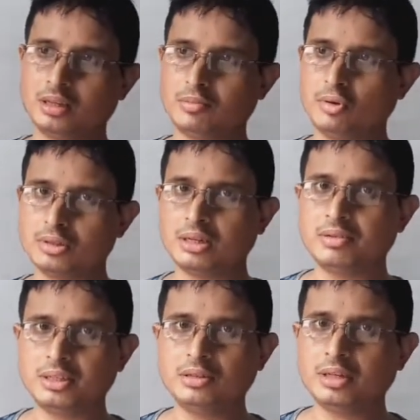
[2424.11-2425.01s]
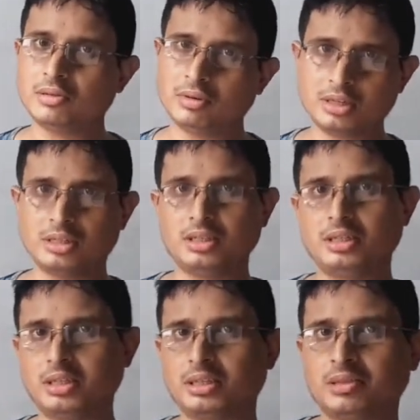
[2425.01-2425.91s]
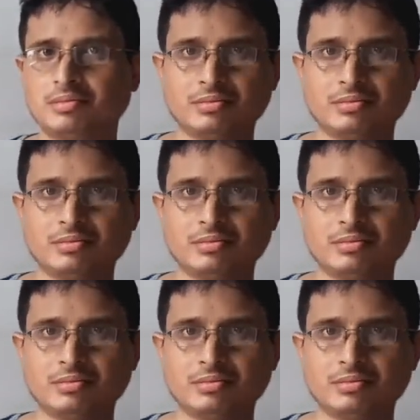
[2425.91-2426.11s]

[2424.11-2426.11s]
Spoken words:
Pause the video and watch that things.